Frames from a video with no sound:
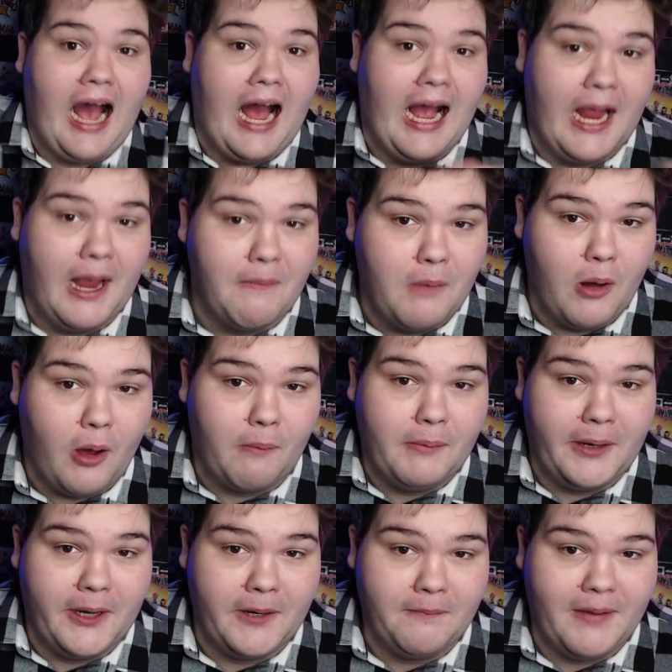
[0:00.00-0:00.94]
I am not
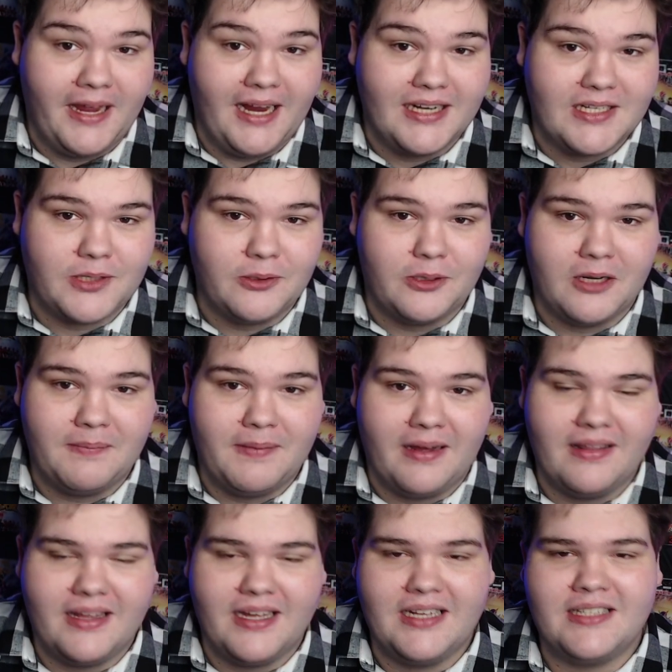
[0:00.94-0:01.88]
being paid to talk
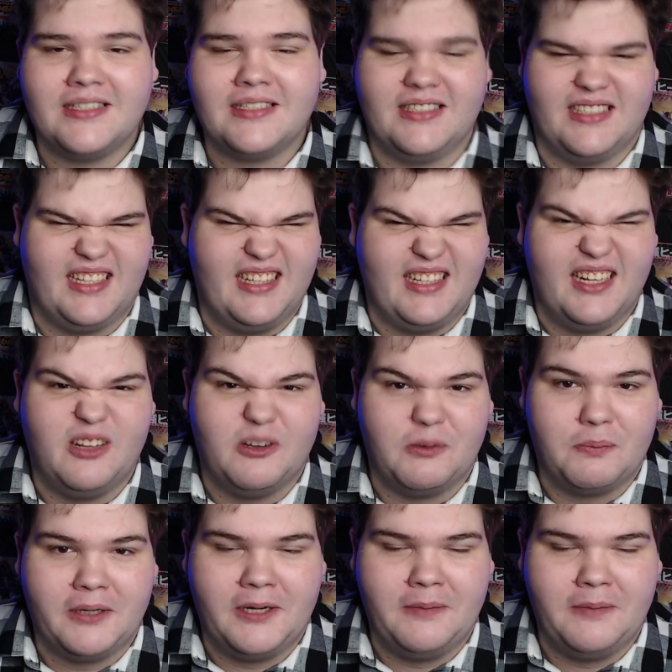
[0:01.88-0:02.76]
about this because I think they look pretty